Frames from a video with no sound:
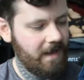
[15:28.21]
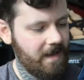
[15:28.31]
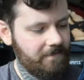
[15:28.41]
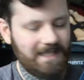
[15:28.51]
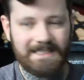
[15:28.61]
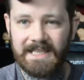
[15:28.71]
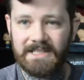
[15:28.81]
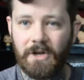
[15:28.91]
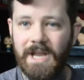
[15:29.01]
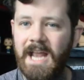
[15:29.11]
um, that
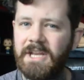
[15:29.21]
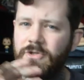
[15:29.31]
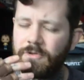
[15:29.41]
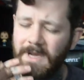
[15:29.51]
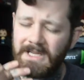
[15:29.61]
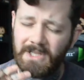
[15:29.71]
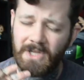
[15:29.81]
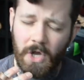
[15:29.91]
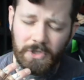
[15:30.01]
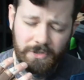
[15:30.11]
sit on it and it just makes the
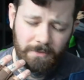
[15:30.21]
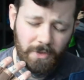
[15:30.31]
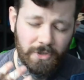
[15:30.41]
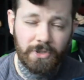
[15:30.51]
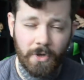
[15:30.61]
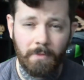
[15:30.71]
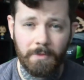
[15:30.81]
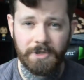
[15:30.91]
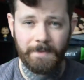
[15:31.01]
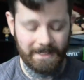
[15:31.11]
costume look so
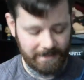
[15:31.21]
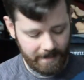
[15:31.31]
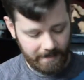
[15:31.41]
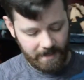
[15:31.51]
much better